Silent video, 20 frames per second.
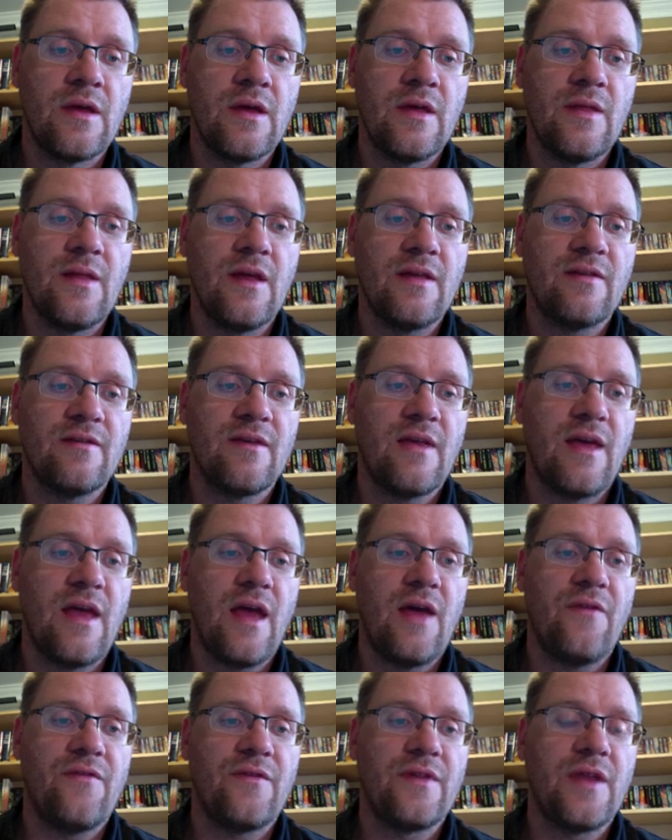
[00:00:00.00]
That's
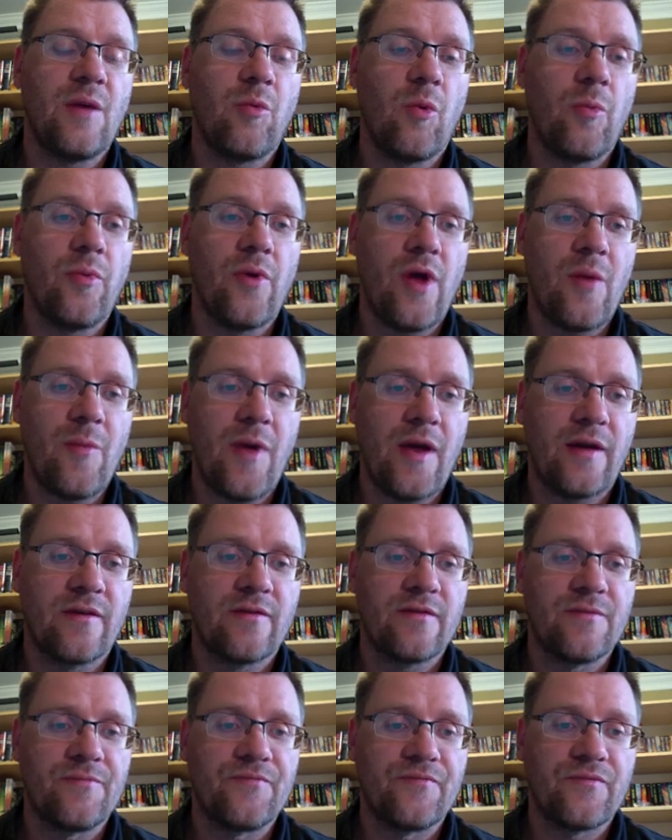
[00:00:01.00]
f double prime
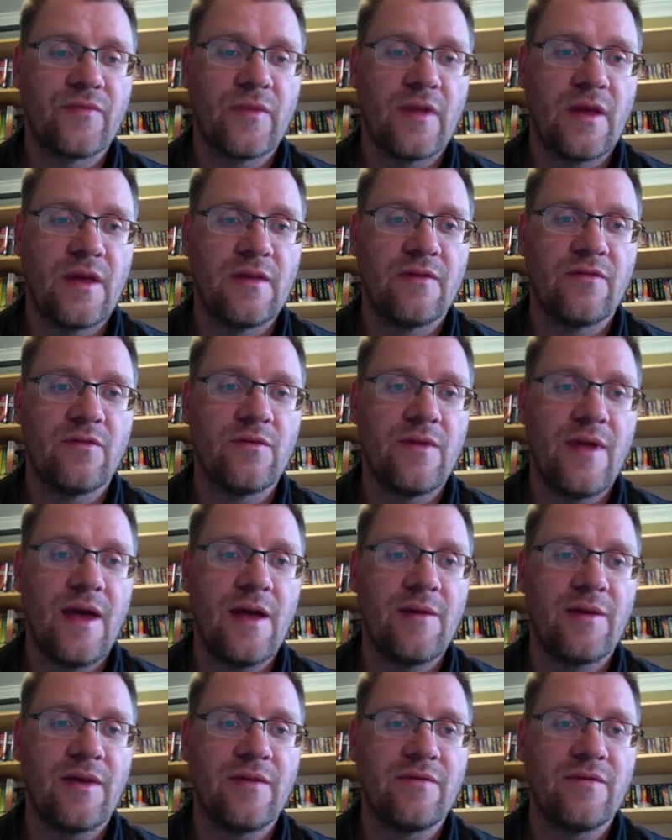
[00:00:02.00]
x. And so
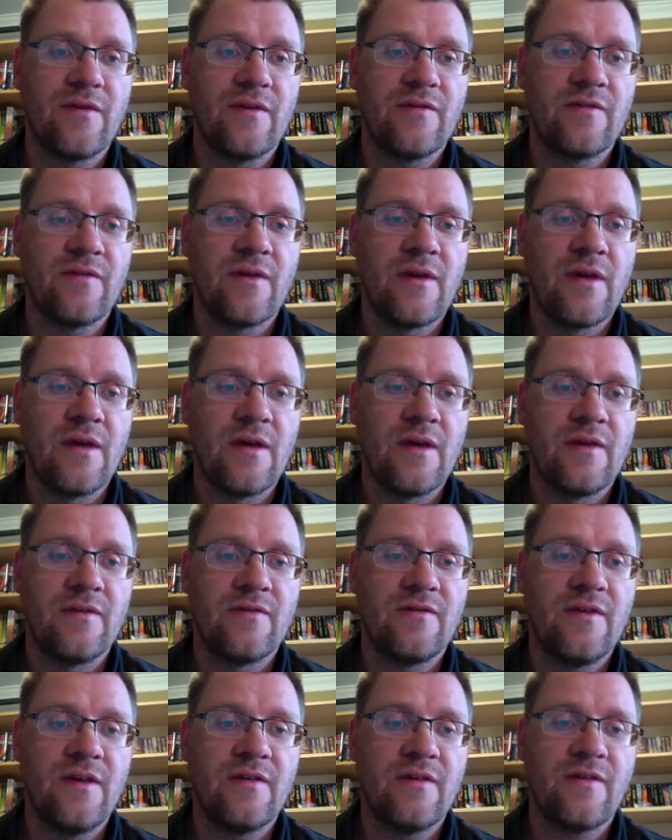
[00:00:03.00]
that gives us
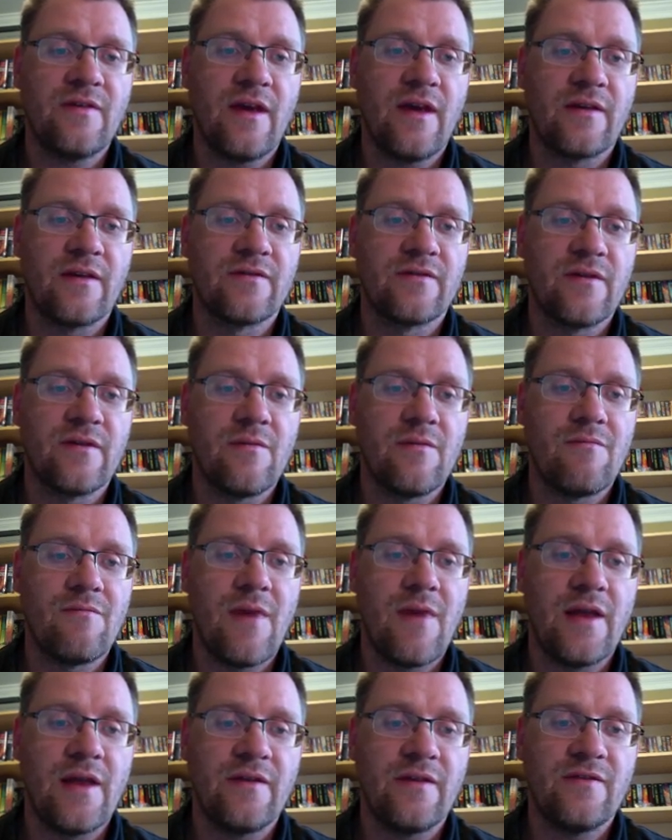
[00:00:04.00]
6x
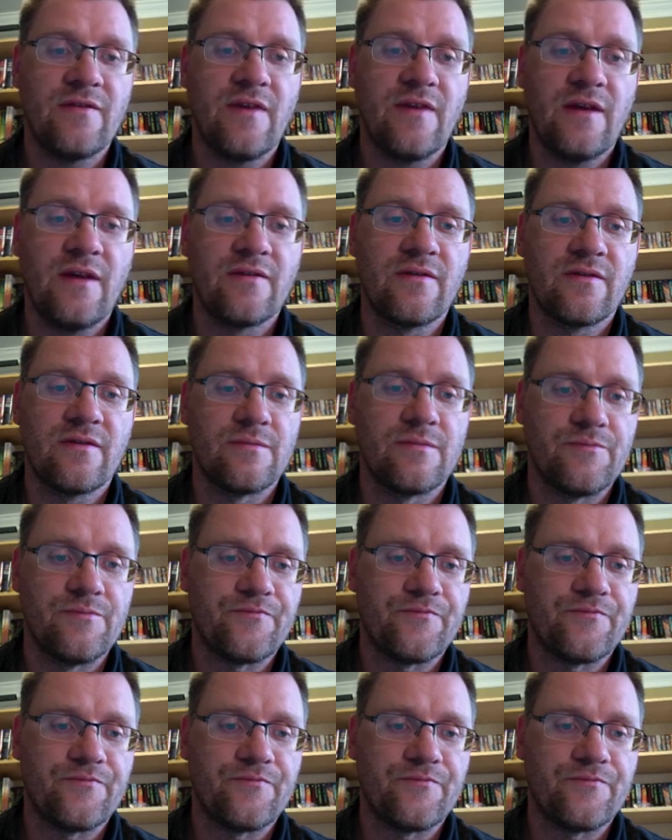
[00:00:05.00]
minus 6.